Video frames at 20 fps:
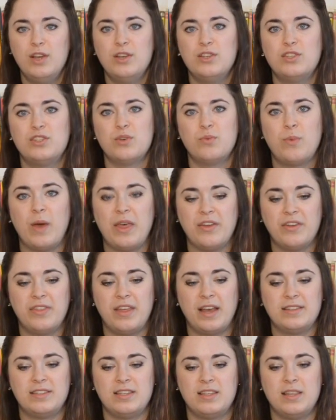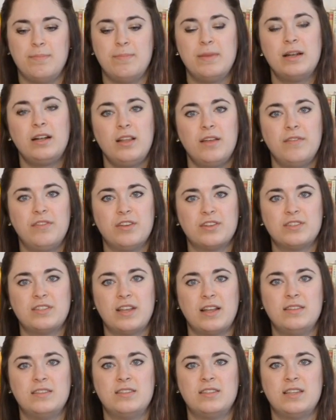So whether that's in the middle of their
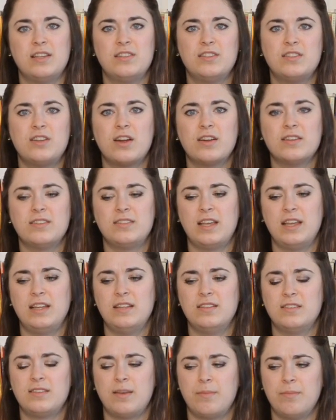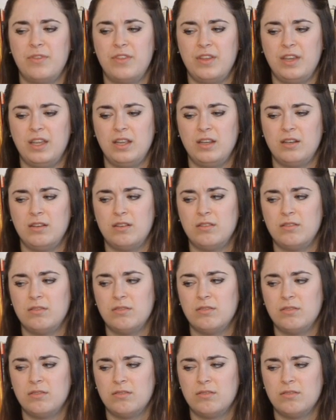sentence, they start saying something,